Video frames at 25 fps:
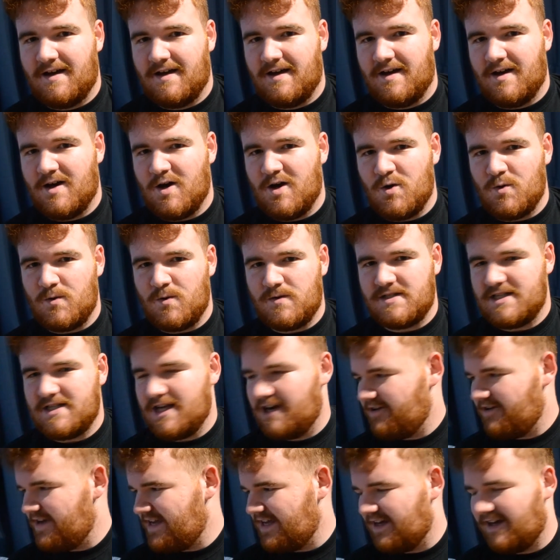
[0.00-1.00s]
Oh,
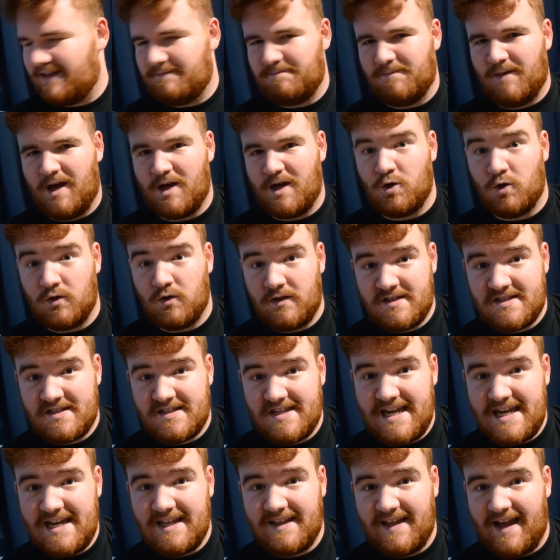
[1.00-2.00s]
sorry, I couldn't
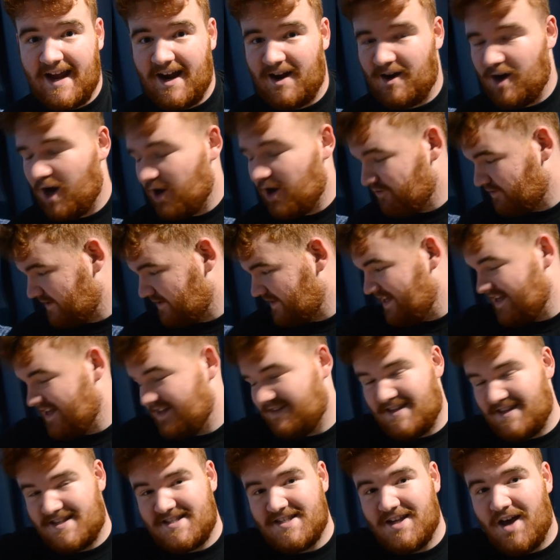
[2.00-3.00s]
see you there over
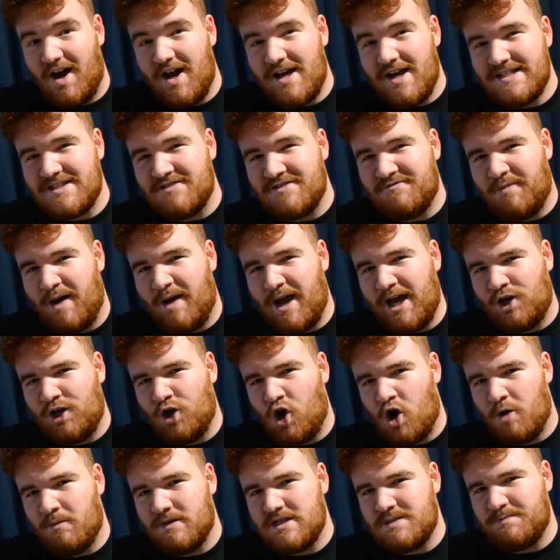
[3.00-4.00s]
the size of my
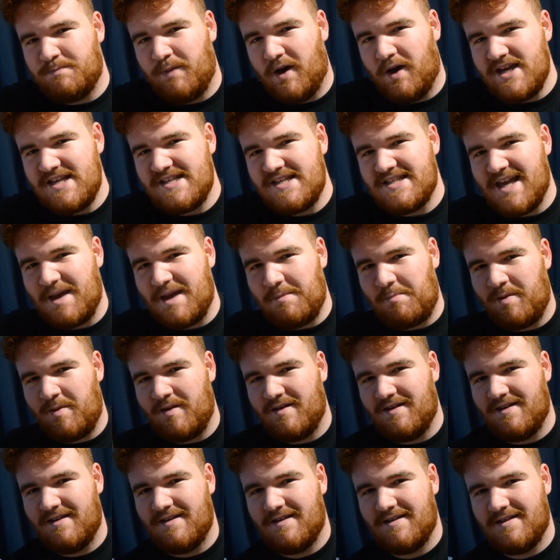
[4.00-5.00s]
enormous bicep.
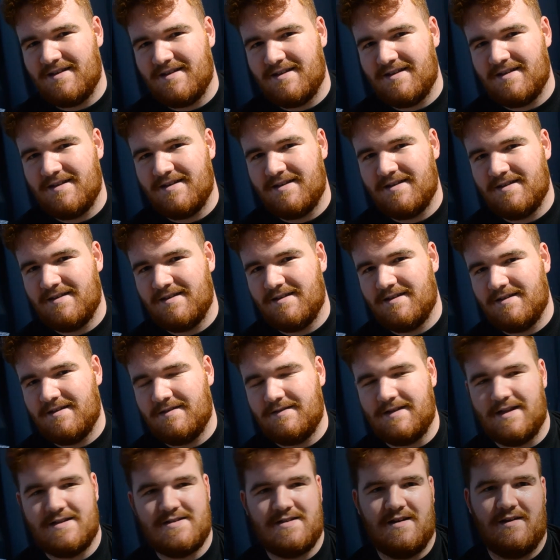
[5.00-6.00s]

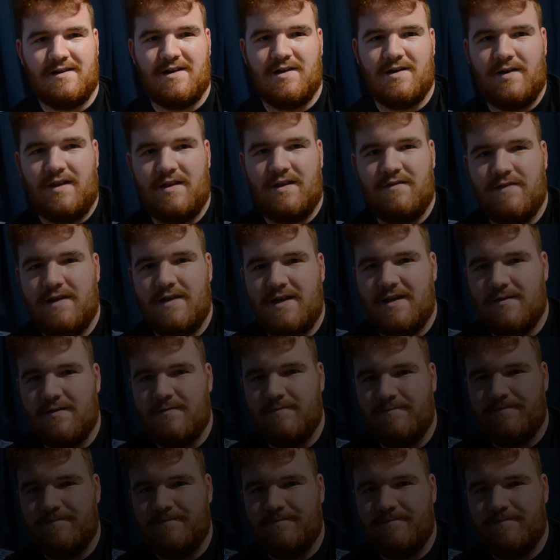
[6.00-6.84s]
That's not going in the video.